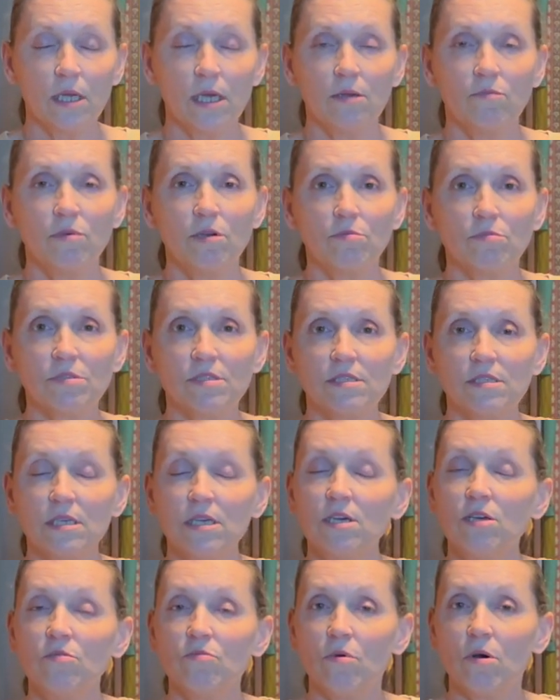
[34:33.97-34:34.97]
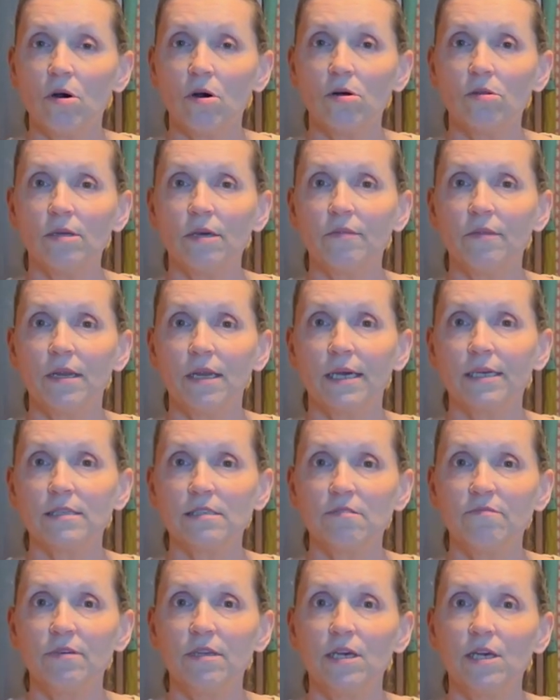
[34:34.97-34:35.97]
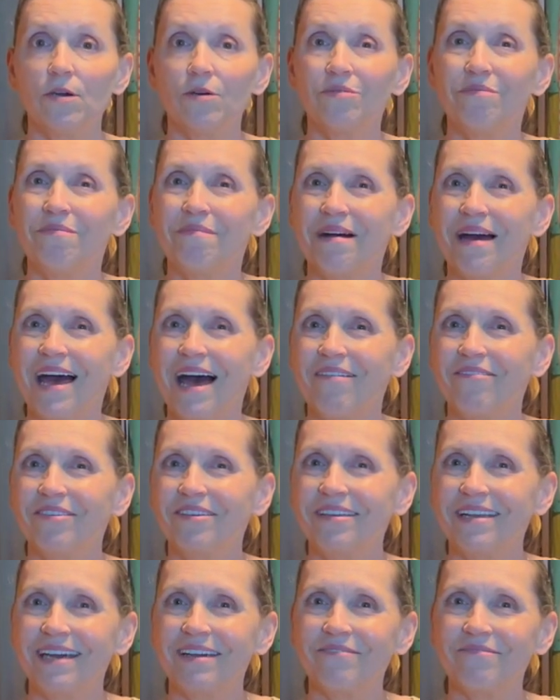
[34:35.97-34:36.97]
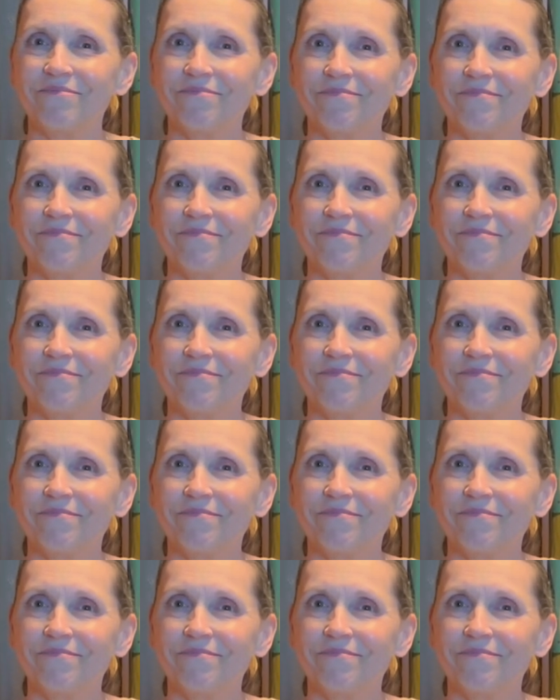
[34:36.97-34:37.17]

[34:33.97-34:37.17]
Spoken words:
and we will see you all in the next video. Have a good night.